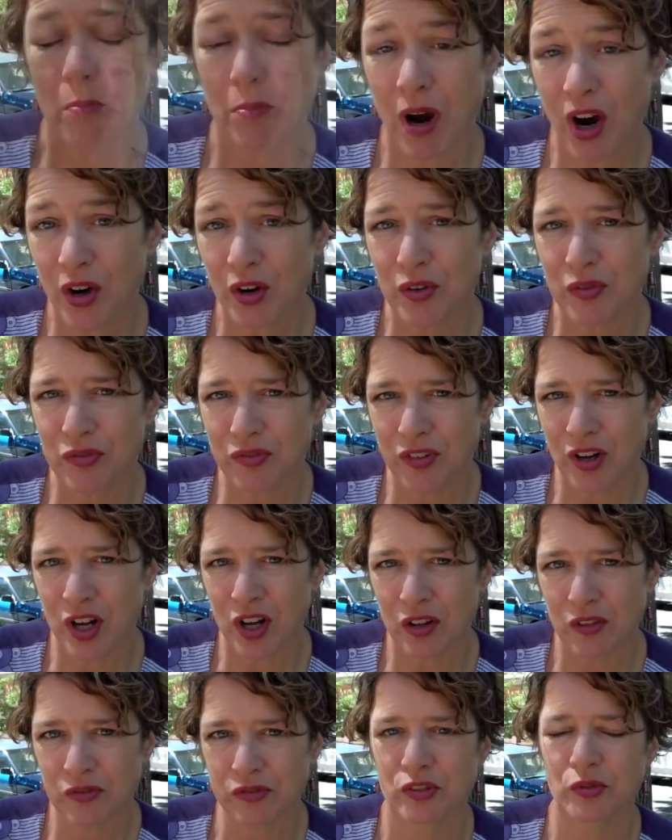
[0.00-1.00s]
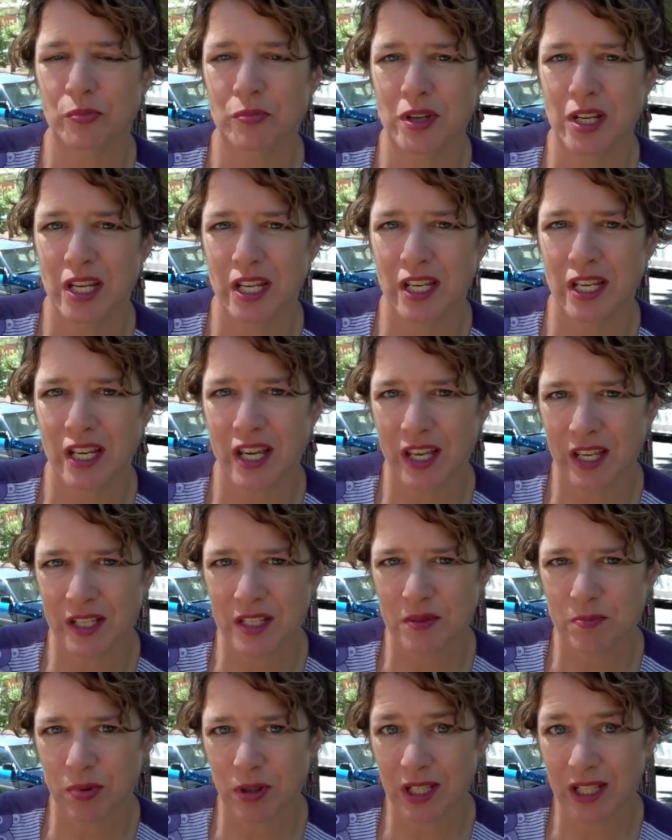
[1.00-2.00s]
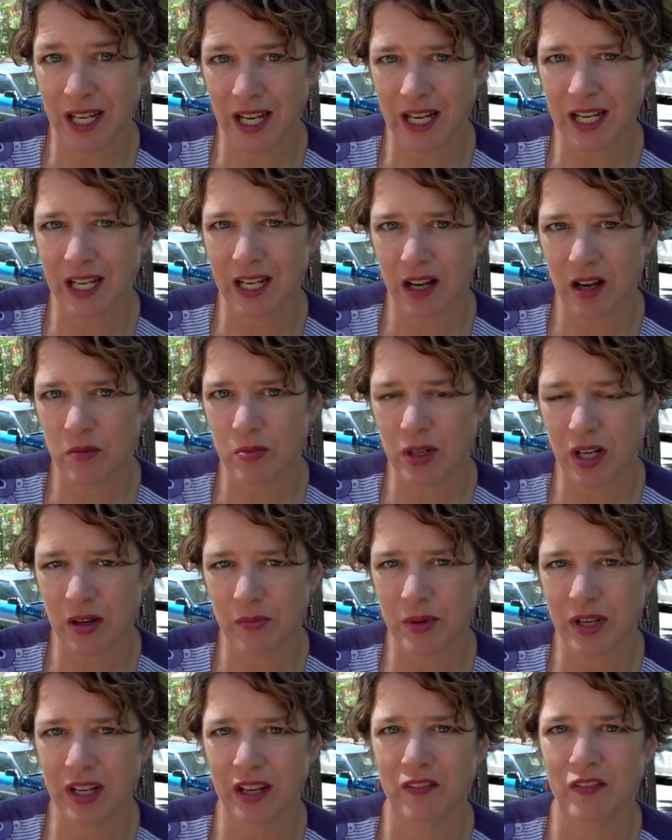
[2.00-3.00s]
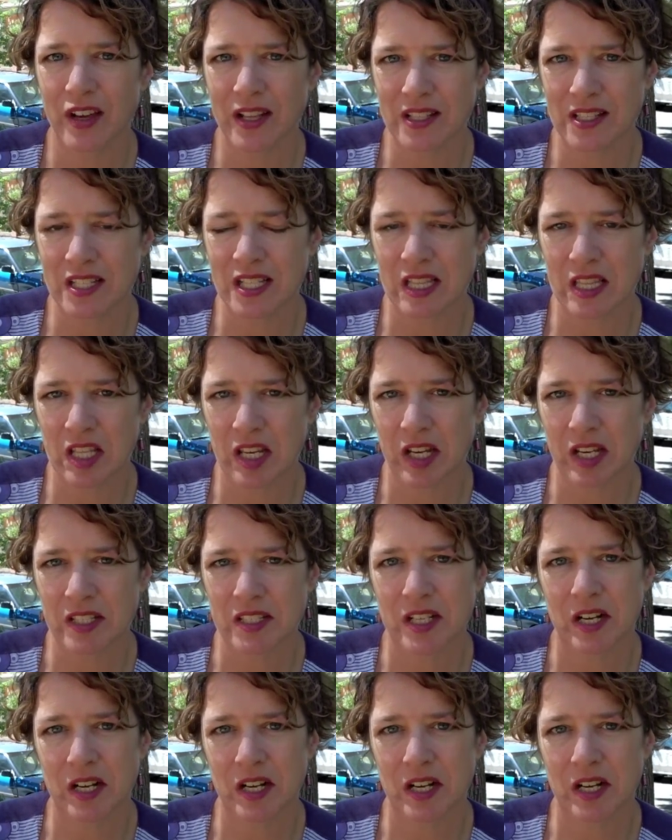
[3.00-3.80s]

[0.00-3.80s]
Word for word: Part of fall for me is planning upcoming events and things,